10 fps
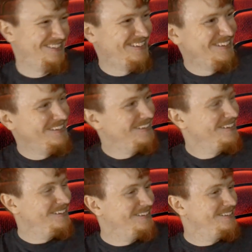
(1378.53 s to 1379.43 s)

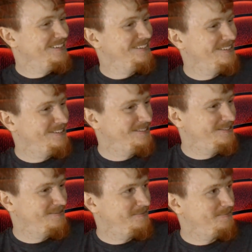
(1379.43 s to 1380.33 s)

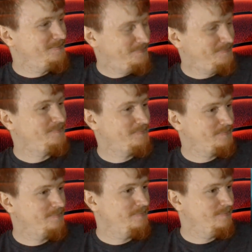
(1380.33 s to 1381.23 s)
(silent)